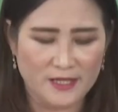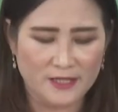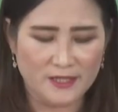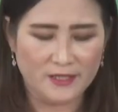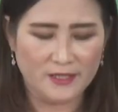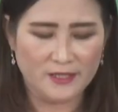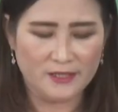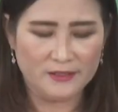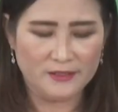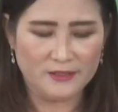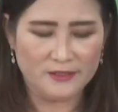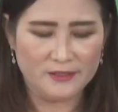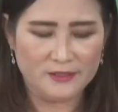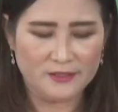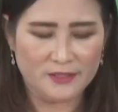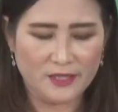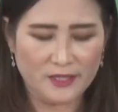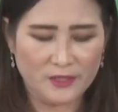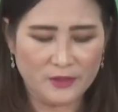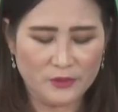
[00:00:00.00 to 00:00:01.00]
in the
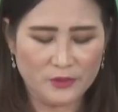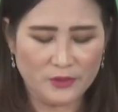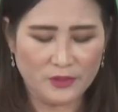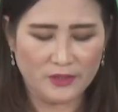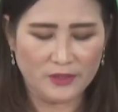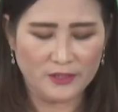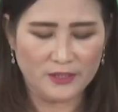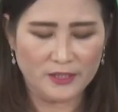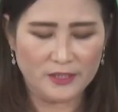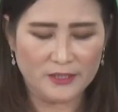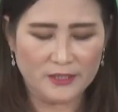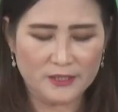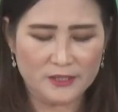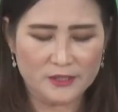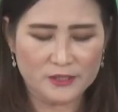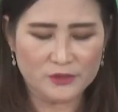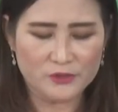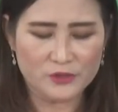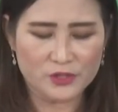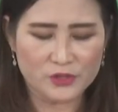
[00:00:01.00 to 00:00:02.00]
area in order
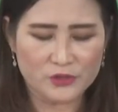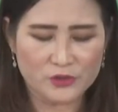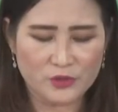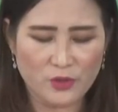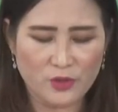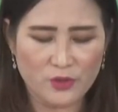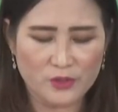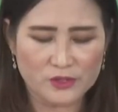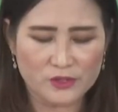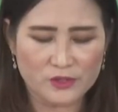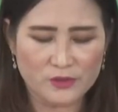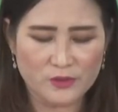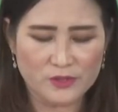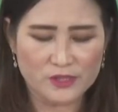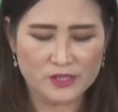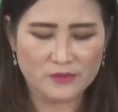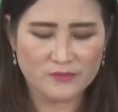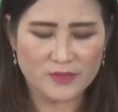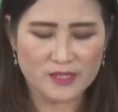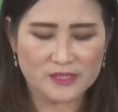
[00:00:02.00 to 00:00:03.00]
to restore
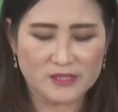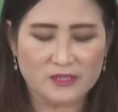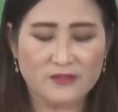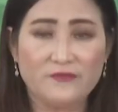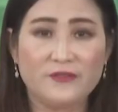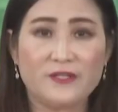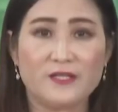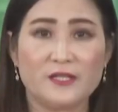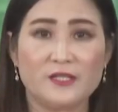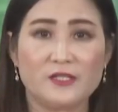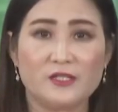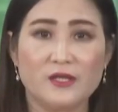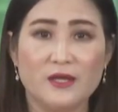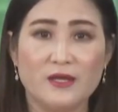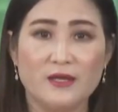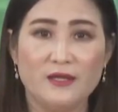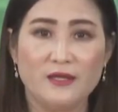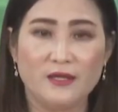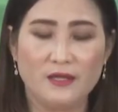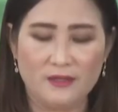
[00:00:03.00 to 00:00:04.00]
tourism activities
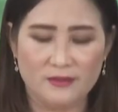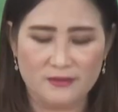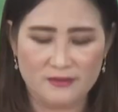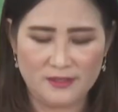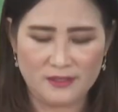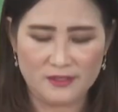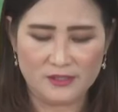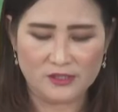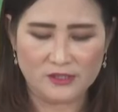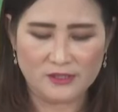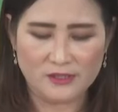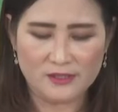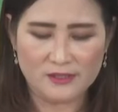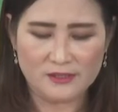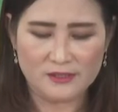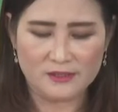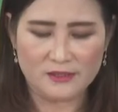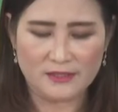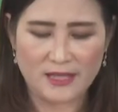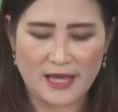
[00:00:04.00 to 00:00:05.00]
in the
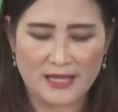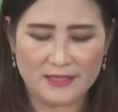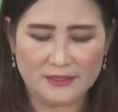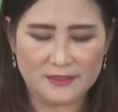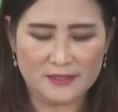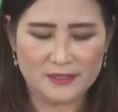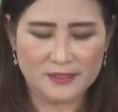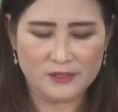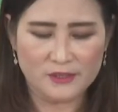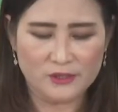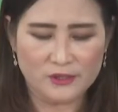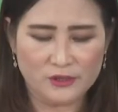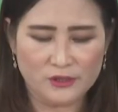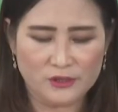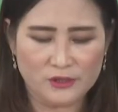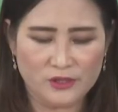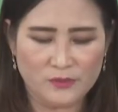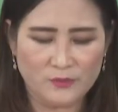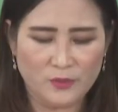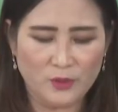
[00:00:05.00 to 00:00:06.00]
city according to
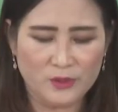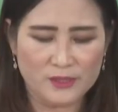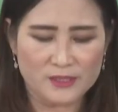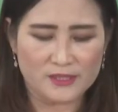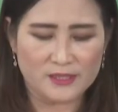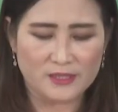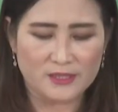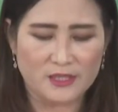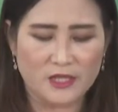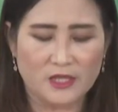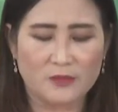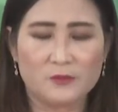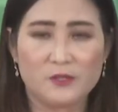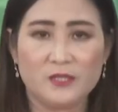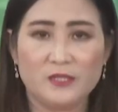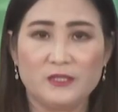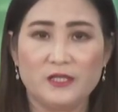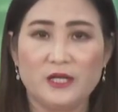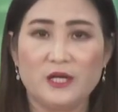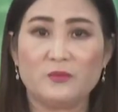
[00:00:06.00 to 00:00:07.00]
the policy of the
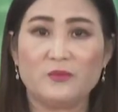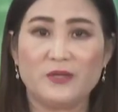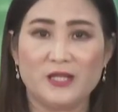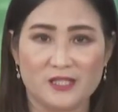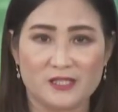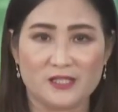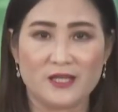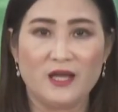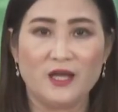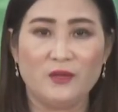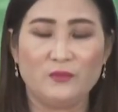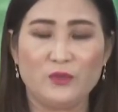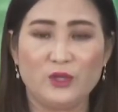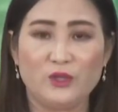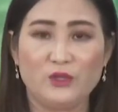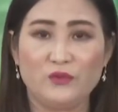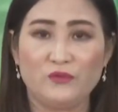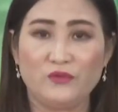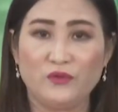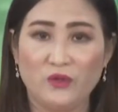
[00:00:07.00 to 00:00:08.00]
government. More
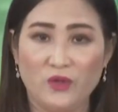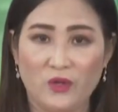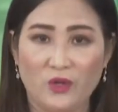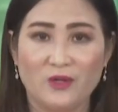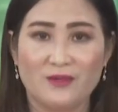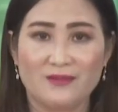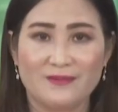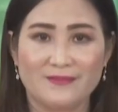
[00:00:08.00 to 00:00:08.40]
to follow.